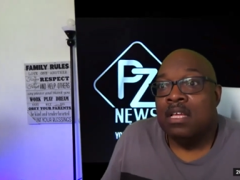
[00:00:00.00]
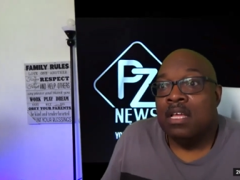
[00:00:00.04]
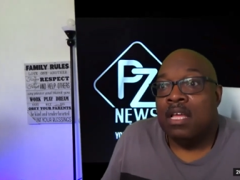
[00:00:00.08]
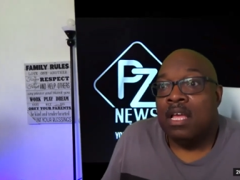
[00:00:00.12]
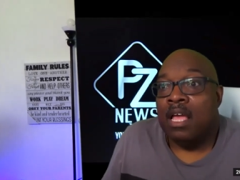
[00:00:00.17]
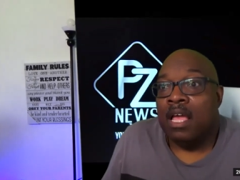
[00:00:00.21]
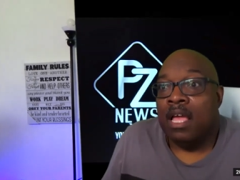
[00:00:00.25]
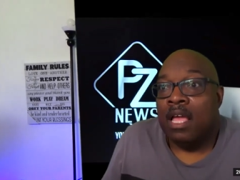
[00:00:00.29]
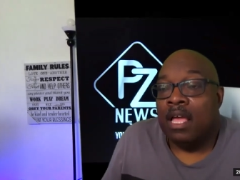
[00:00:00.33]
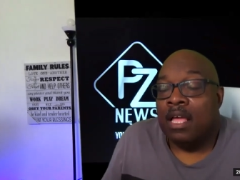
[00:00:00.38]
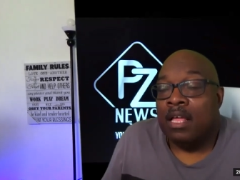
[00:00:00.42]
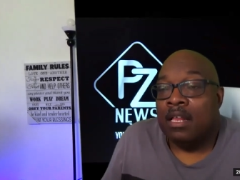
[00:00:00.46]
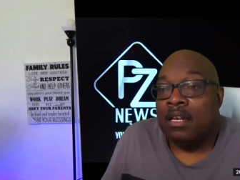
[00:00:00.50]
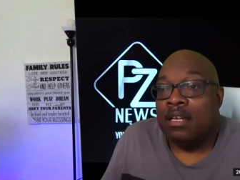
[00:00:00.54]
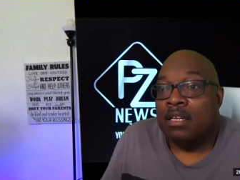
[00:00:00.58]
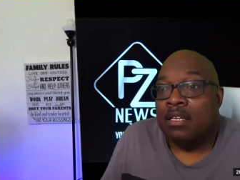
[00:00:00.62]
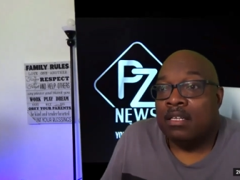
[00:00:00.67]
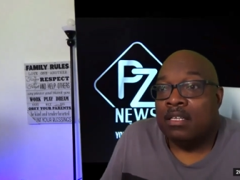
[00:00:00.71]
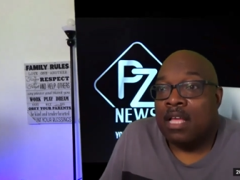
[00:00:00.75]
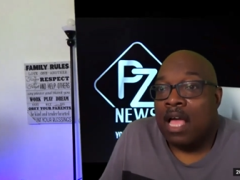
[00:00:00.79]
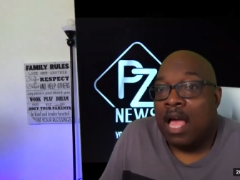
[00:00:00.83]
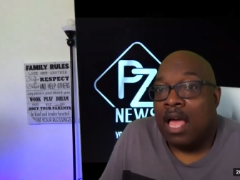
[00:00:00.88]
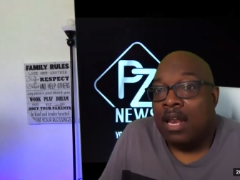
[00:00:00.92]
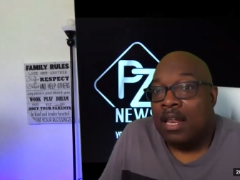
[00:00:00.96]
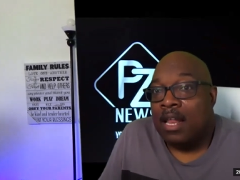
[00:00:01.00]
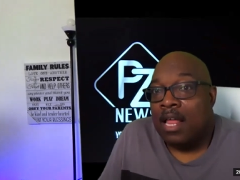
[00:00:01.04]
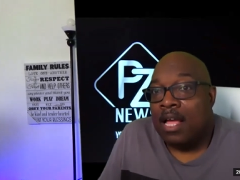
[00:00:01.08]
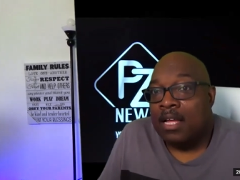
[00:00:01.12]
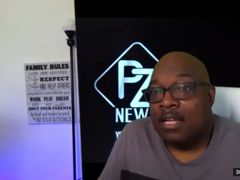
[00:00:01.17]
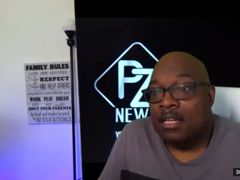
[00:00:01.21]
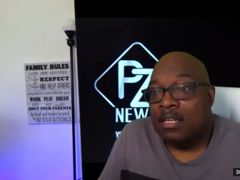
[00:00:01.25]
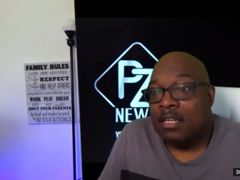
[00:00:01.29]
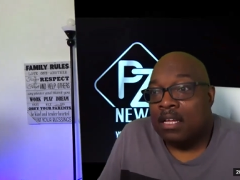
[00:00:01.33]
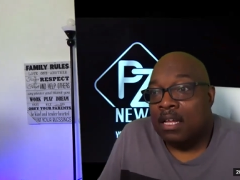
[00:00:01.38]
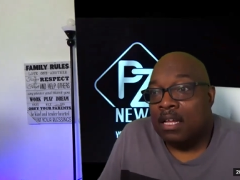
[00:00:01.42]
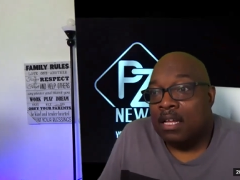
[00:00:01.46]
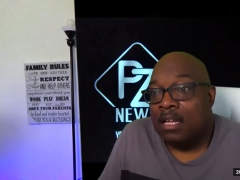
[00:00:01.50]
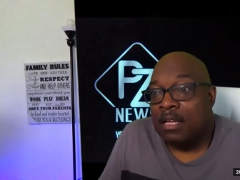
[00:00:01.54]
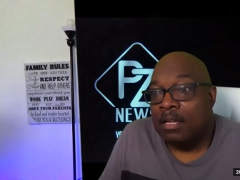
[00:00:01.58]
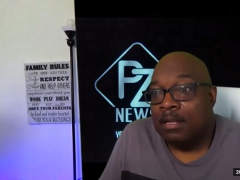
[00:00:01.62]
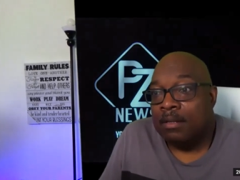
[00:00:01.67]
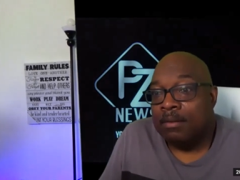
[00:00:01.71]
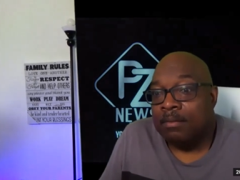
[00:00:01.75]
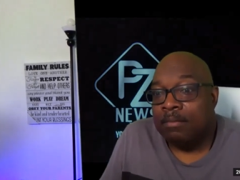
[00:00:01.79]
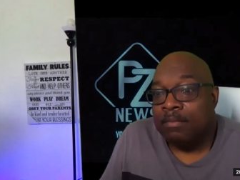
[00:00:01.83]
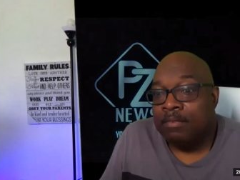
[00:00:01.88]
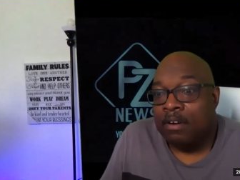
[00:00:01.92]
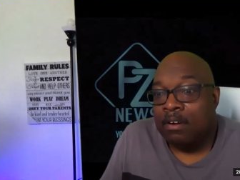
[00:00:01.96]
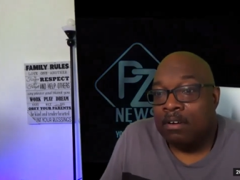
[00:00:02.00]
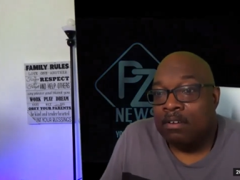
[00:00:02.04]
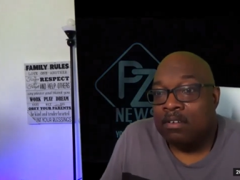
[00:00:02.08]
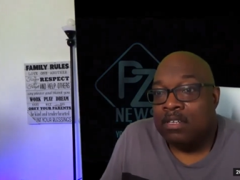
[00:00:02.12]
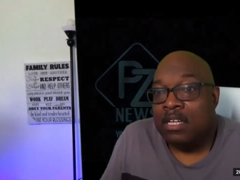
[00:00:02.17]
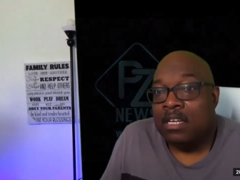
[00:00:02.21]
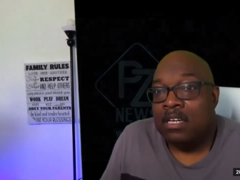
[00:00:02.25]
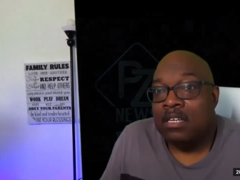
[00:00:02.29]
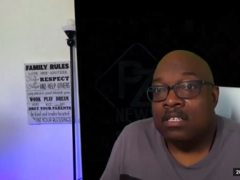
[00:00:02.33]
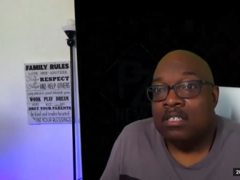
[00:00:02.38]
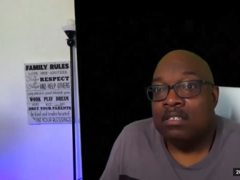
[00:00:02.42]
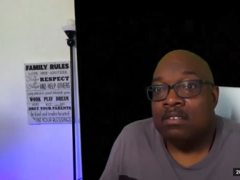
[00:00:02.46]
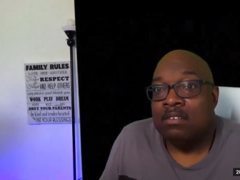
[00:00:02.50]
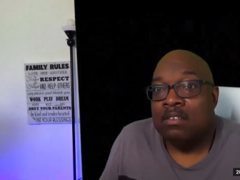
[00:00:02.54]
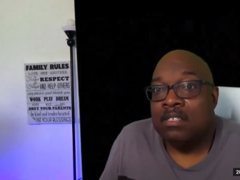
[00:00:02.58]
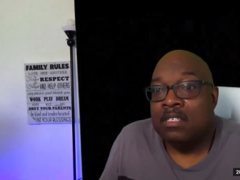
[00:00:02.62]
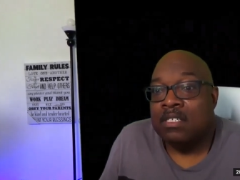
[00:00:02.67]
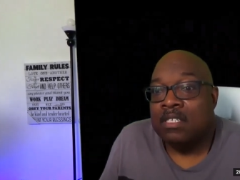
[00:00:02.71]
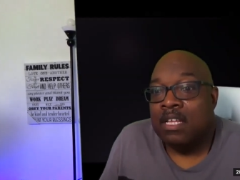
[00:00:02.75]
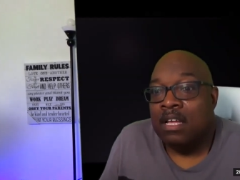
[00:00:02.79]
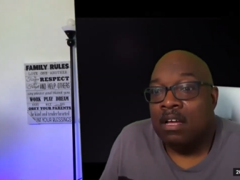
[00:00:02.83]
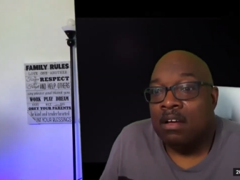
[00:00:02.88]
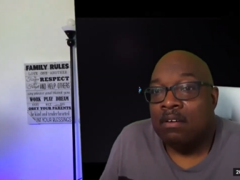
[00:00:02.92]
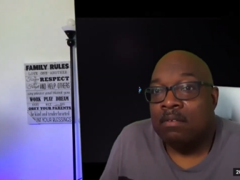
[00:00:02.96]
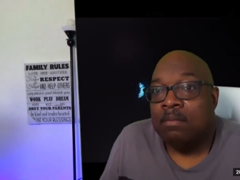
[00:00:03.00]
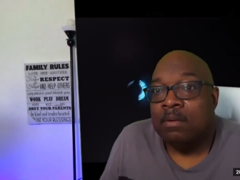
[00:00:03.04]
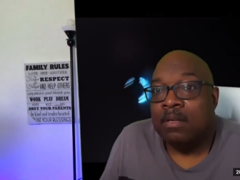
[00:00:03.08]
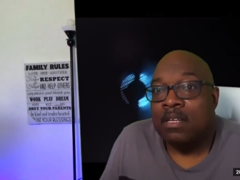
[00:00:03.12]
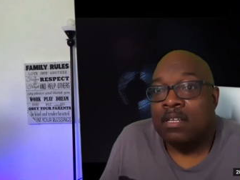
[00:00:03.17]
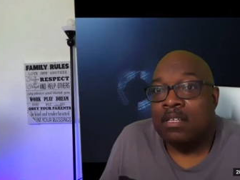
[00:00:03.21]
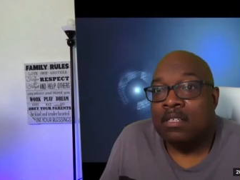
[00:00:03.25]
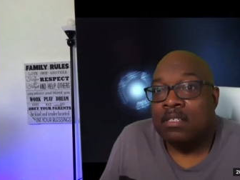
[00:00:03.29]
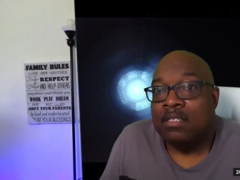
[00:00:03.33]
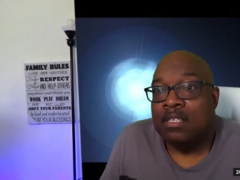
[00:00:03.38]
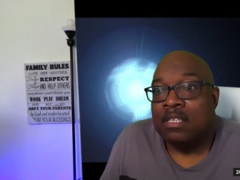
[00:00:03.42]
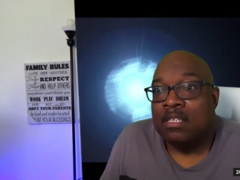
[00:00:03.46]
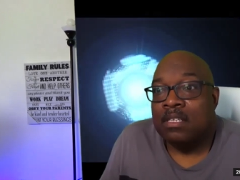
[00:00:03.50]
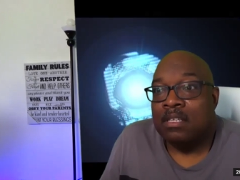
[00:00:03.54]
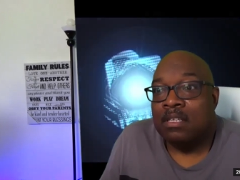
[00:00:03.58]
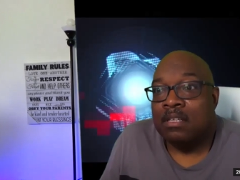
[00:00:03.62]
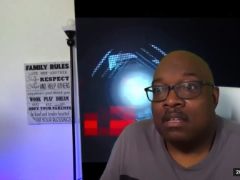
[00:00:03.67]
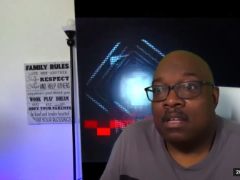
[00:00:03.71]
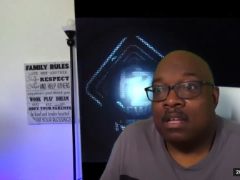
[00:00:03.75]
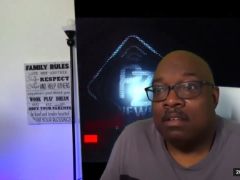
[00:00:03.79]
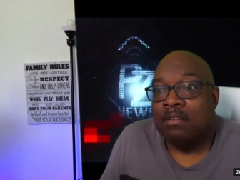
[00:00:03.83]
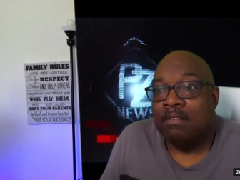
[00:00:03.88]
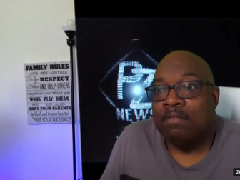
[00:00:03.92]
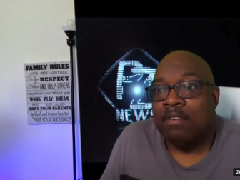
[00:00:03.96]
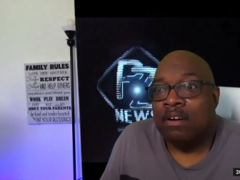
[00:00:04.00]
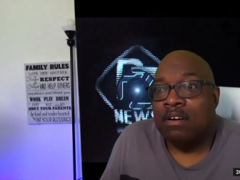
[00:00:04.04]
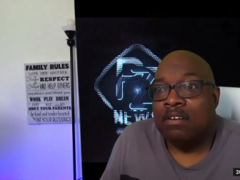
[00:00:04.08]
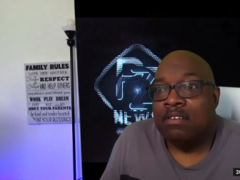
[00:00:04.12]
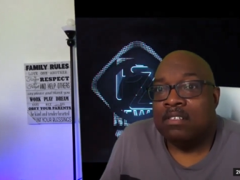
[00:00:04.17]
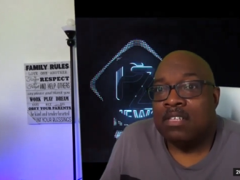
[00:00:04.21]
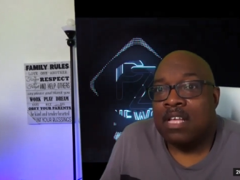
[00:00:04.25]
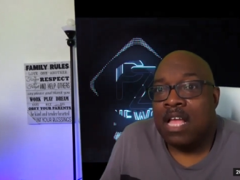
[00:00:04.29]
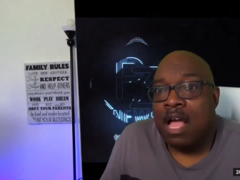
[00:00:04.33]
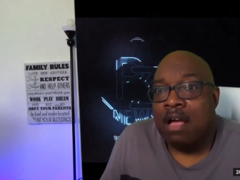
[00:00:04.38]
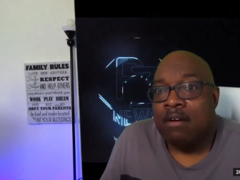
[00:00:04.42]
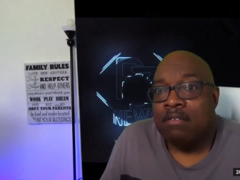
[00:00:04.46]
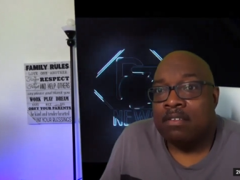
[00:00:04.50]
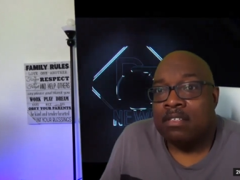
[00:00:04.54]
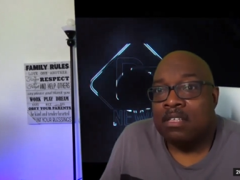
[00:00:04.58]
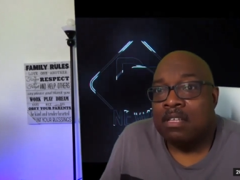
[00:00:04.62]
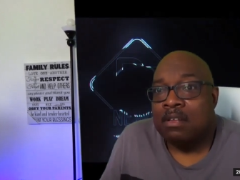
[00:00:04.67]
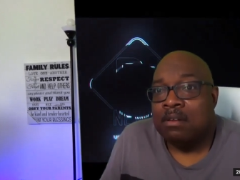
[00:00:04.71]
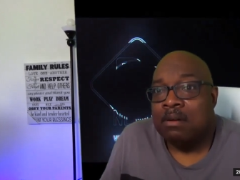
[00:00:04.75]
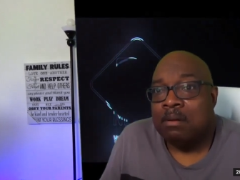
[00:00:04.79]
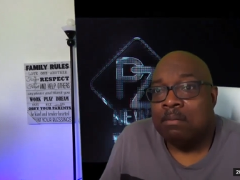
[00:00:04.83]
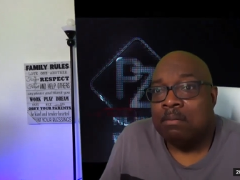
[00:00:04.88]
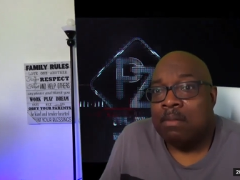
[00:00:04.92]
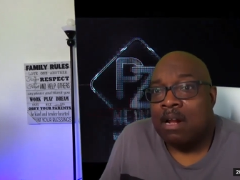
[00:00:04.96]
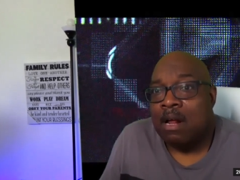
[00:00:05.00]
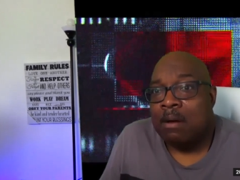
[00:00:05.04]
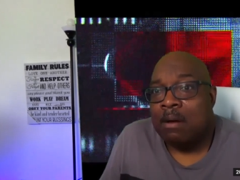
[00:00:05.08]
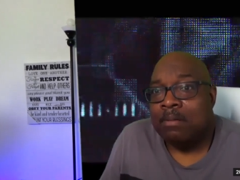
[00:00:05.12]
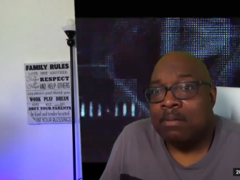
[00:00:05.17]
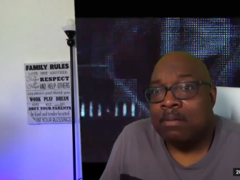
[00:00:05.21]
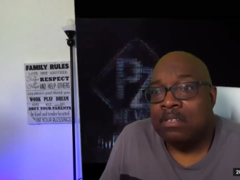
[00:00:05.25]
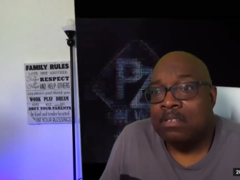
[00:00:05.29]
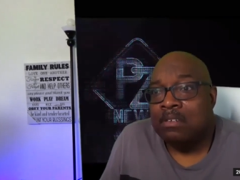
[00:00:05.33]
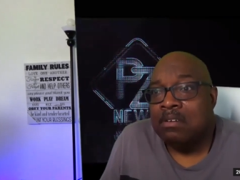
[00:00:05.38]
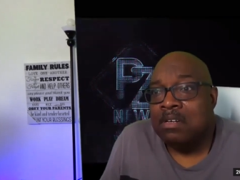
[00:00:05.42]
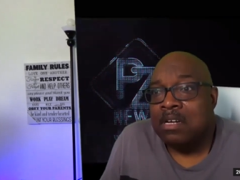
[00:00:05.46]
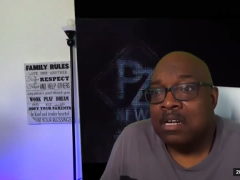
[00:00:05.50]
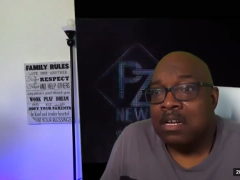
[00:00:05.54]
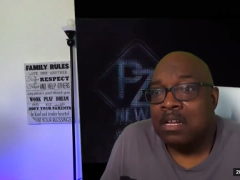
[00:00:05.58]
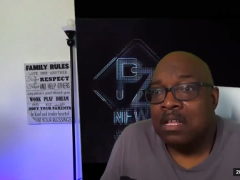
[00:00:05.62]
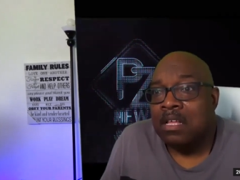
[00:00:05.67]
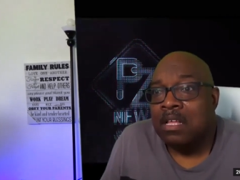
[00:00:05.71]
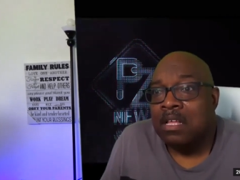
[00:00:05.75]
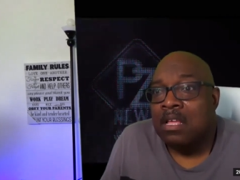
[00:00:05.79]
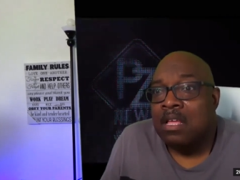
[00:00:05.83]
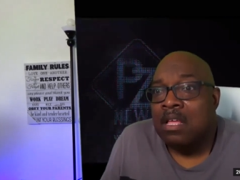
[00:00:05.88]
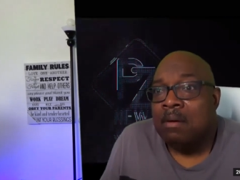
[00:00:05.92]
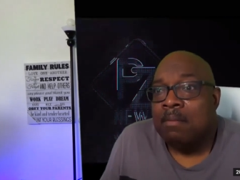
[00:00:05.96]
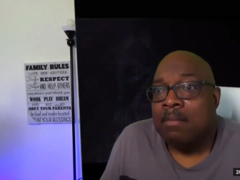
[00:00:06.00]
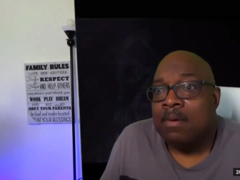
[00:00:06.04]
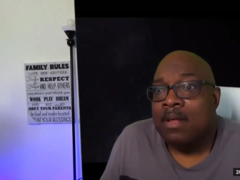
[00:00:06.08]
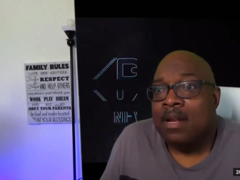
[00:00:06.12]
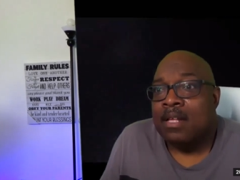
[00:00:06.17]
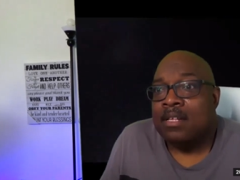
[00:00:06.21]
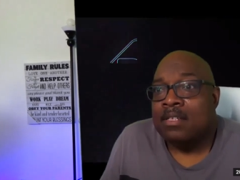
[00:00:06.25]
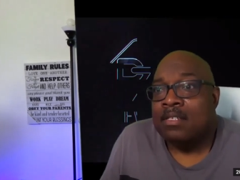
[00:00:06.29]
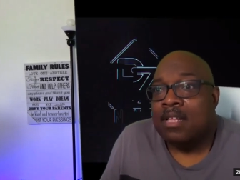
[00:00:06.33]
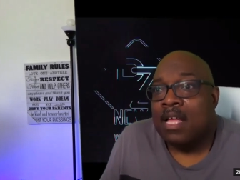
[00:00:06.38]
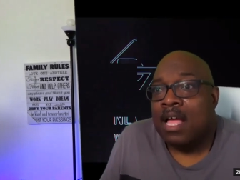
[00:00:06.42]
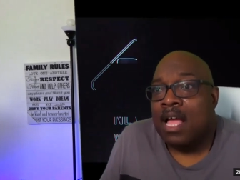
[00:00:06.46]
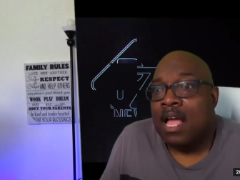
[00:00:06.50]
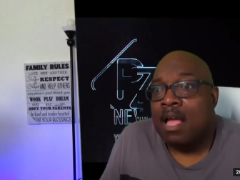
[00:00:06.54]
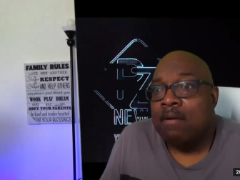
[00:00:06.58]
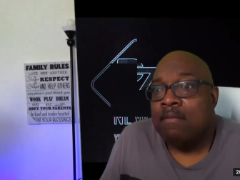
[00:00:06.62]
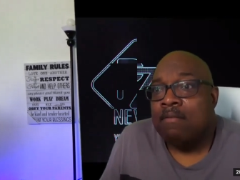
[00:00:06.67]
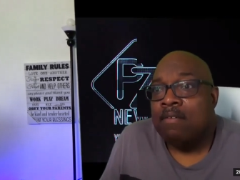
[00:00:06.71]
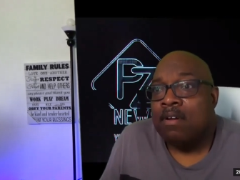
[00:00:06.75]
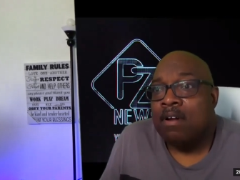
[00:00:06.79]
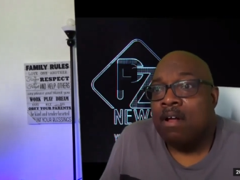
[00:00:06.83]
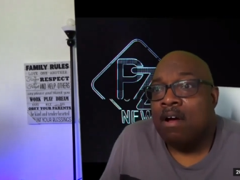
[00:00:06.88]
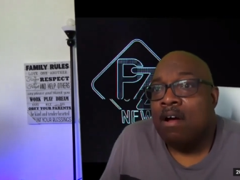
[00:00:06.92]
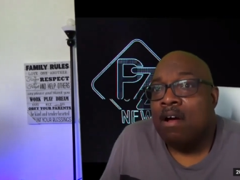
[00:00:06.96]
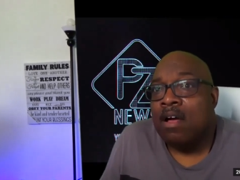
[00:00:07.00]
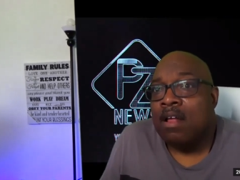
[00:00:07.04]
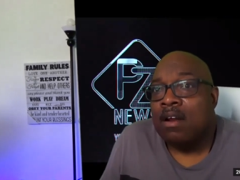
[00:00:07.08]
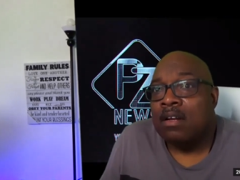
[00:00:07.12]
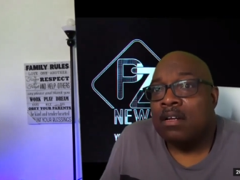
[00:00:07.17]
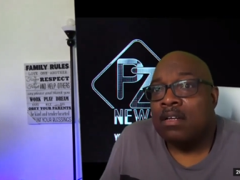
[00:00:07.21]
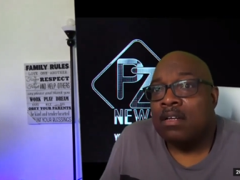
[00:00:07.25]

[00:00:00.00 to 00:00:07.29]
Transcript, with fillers: and kind of like uh, Pharaoh did it to himself because at first God was giving him an opportunity, but as time went on,